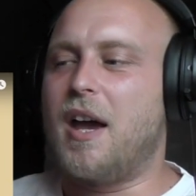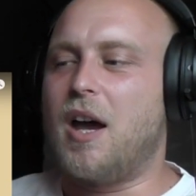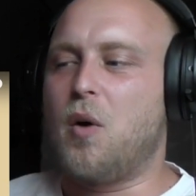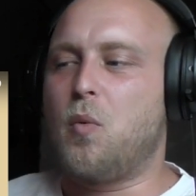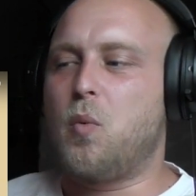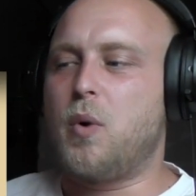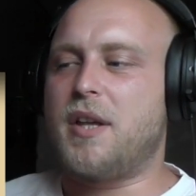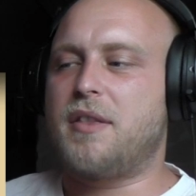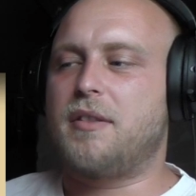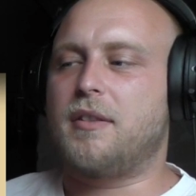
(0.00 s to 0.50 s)

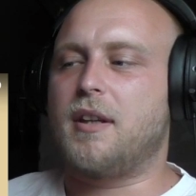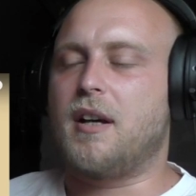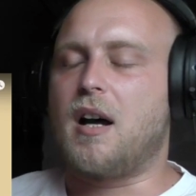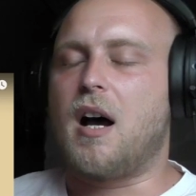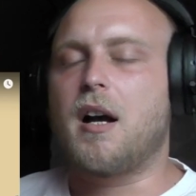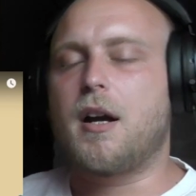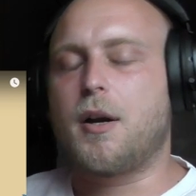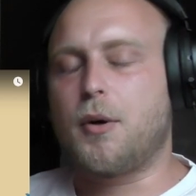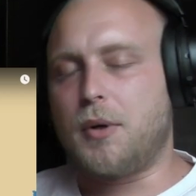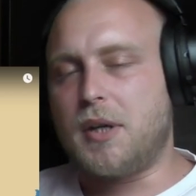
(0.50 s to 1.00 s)
with the
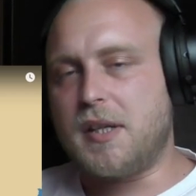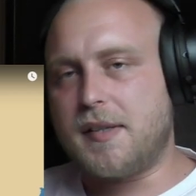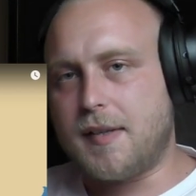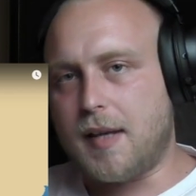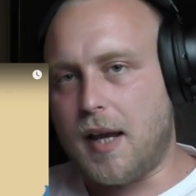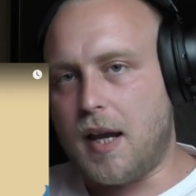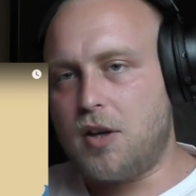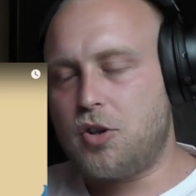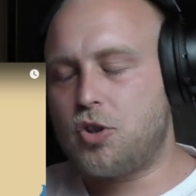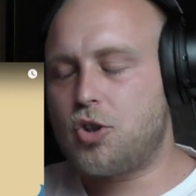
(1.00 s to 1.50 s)

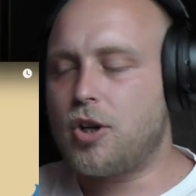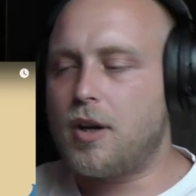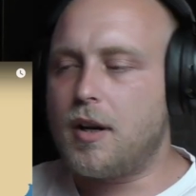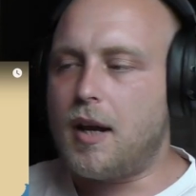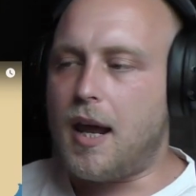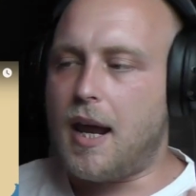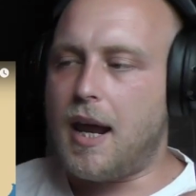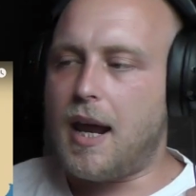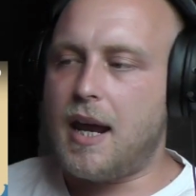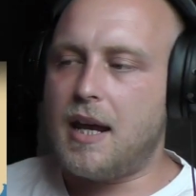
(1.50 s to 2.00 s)
Hungarization
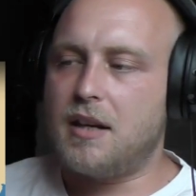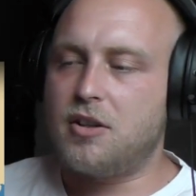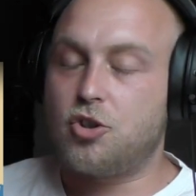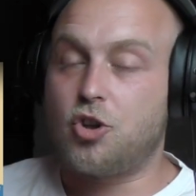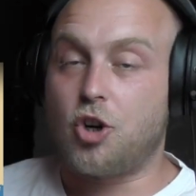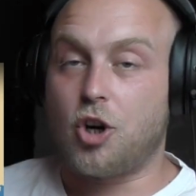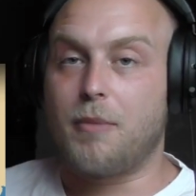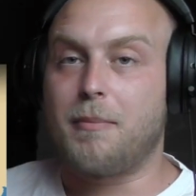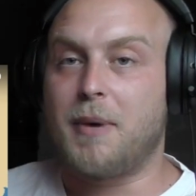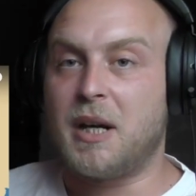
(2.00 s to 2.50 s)
and
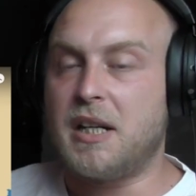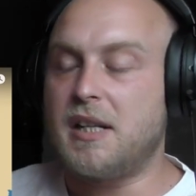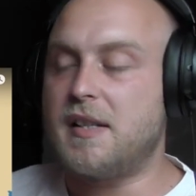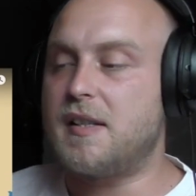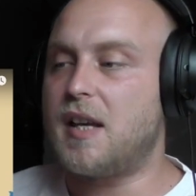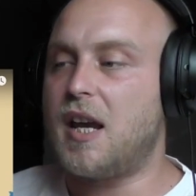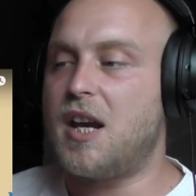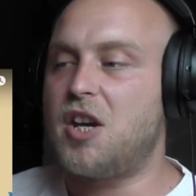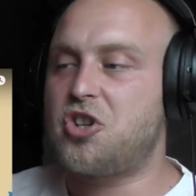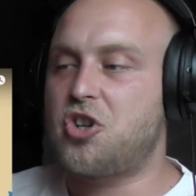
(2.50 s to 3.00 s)

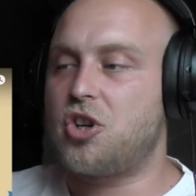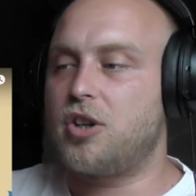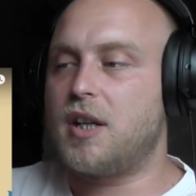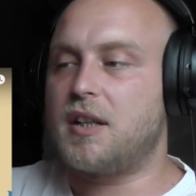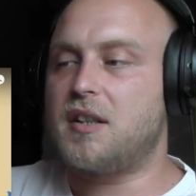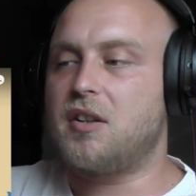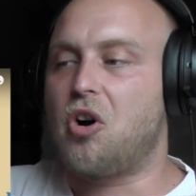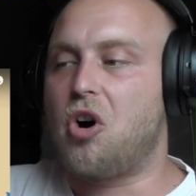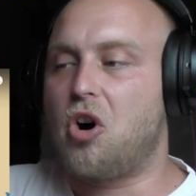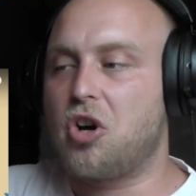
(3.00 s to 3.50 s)
Germanization
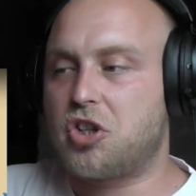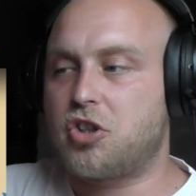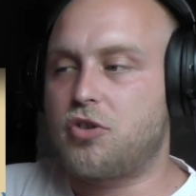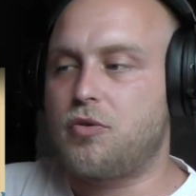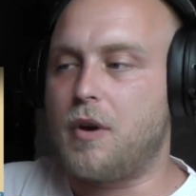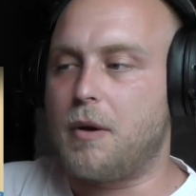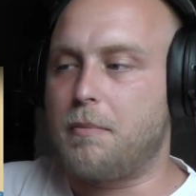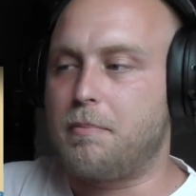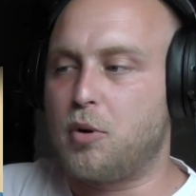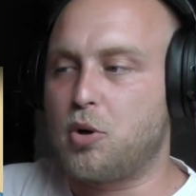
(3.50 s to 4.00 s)
that
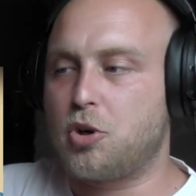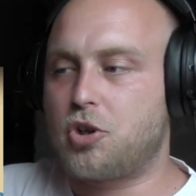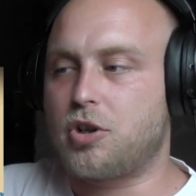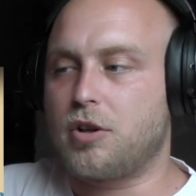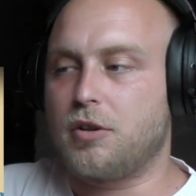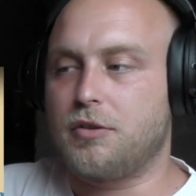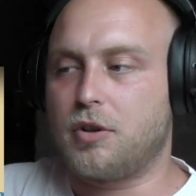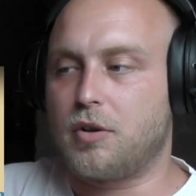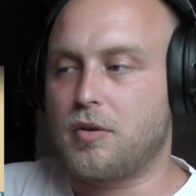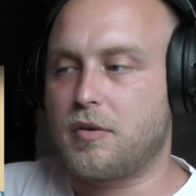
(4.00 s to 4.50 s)
Austria pushed
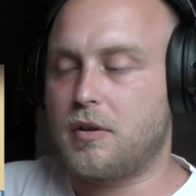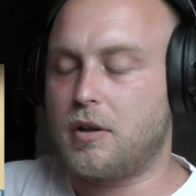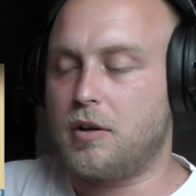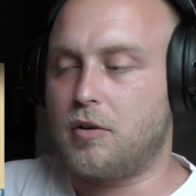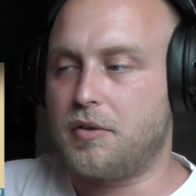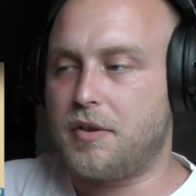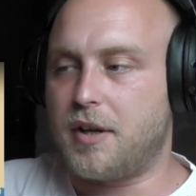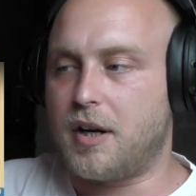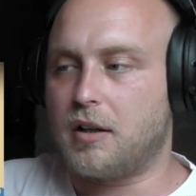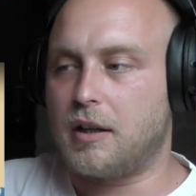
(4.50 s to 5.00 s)

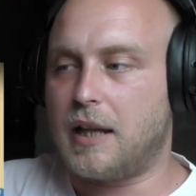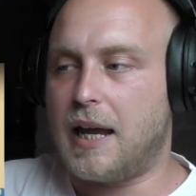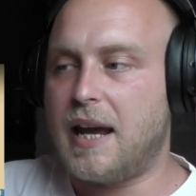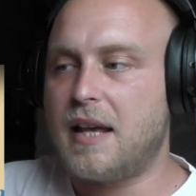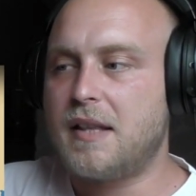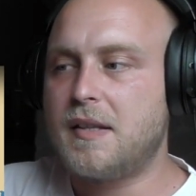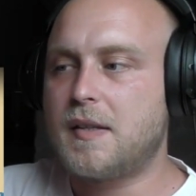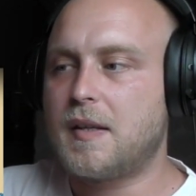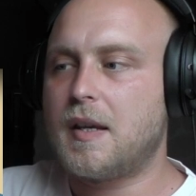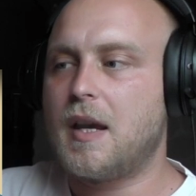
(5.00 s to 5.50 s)
on their
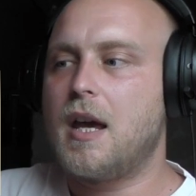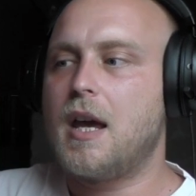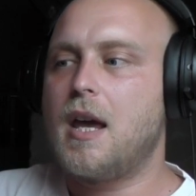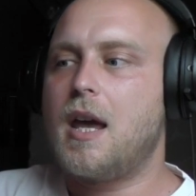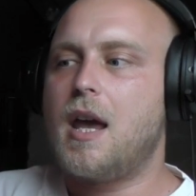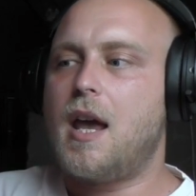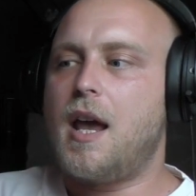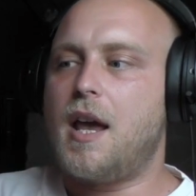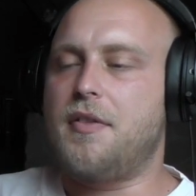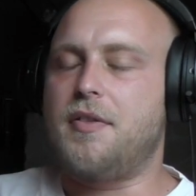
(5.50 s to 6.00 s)
lands.
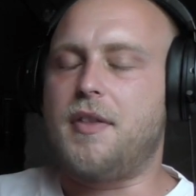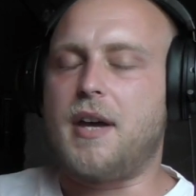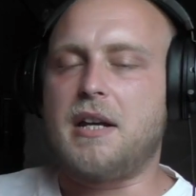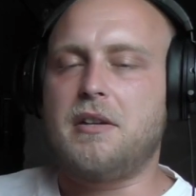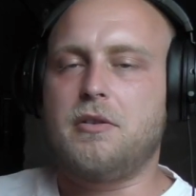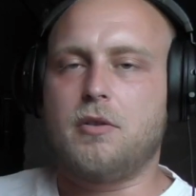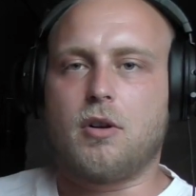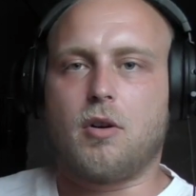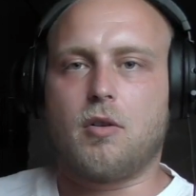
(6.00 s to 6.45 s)
And then,